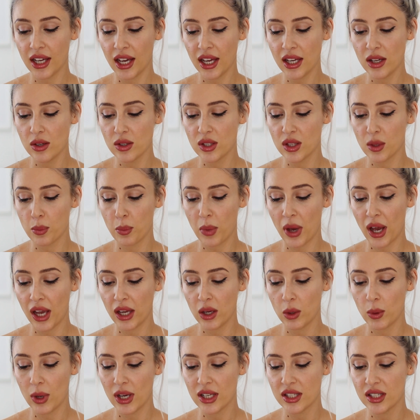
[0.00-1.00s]
I use the
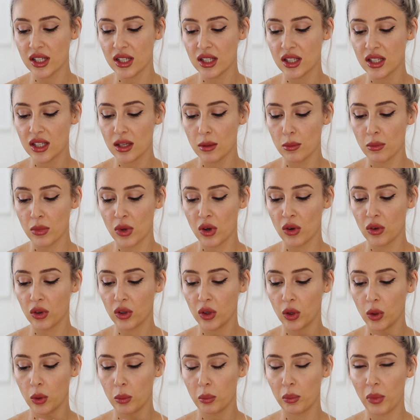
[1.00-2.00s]
BioEssence
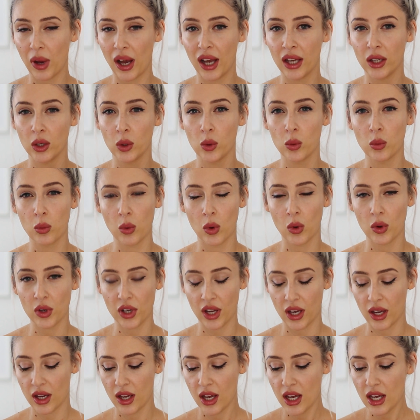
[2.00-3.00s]
Miracle Bio
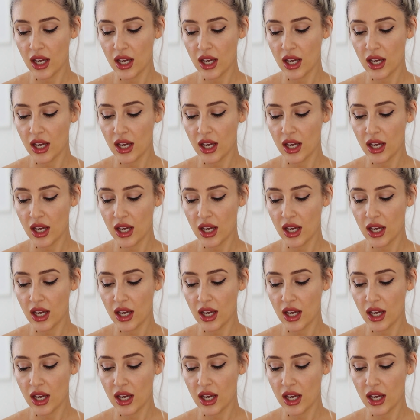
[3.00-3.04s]
Water.